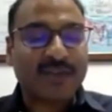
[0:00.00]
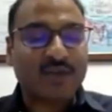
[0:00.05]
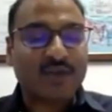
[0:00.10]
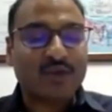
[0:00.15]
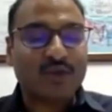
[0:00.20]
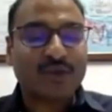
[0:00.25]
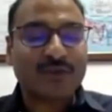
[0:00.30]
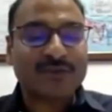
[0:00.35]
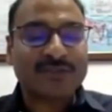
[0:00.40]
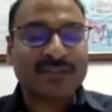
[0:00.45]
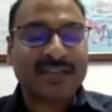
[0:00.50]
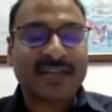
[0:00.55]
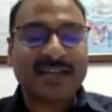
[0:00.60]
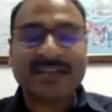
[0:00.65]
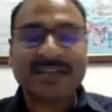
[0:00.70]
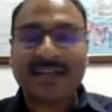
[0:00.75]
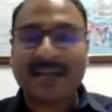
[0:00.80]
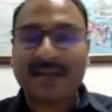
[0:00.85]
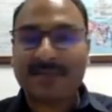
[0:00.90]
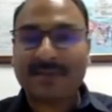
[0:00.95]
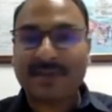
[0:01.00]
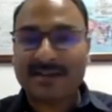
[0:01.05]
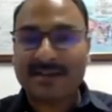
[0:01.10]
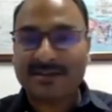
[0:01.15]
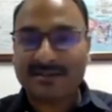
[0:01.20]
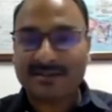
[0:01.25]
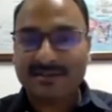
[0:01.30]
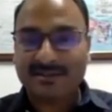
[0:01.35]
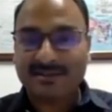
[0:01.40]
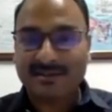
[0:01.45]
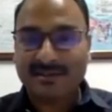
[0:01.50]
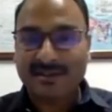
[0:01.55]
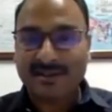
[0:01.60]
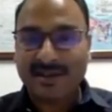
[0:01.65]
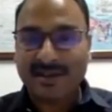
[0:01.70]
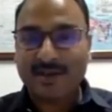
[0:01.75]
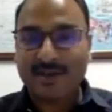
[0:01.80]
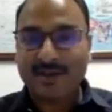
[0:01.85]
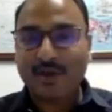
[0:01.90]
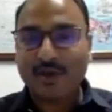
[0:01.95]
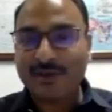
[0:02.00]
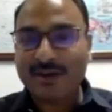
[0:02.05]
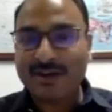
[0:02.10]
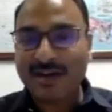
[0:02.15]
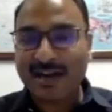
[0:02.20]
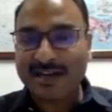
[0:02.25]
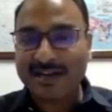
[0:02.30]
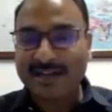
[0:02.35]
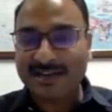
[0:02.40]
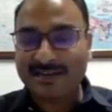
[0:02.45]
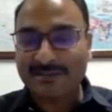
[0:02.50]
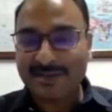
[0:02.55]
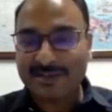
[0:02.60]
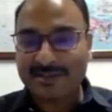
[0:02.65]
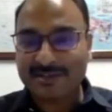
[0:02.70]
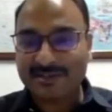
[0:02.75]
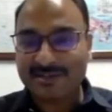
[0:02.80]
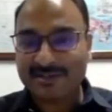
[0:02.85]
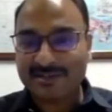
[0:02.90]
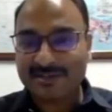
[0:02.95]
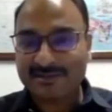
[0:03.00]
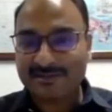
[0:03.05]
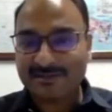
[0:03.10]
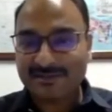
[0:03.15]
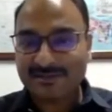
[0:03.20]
use of zinc tablet in COVID-19 patients.